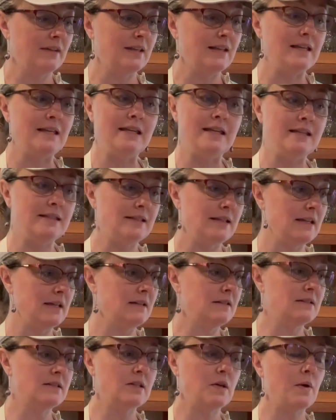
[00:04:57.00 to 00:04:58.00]
easy.
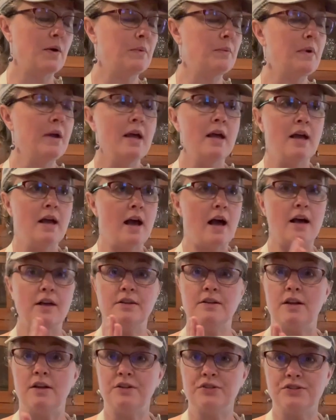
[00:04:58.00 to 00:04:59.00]
So
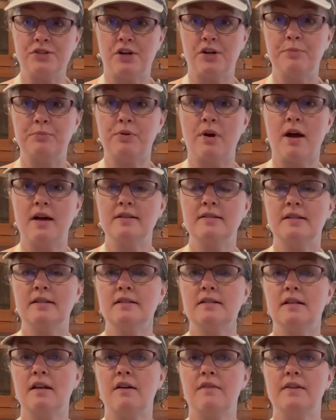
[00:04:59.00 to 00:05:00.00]
I'll start a
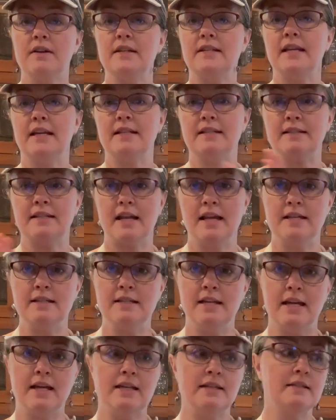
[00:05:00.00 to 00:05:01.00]
process of it. It takes 10
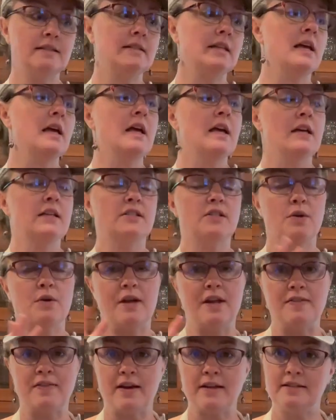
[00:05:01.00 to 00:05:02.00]
days. So
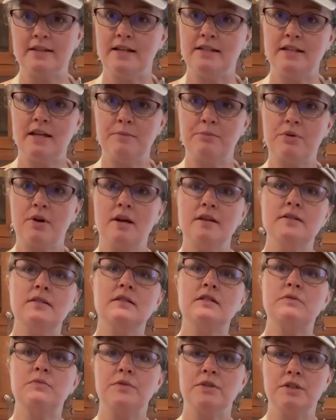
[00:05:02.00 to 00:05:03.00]
in that 10-day
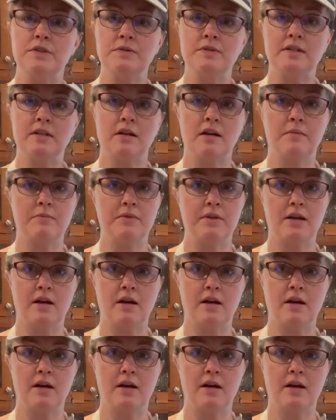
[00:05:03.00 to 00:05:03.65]
process, we're using up the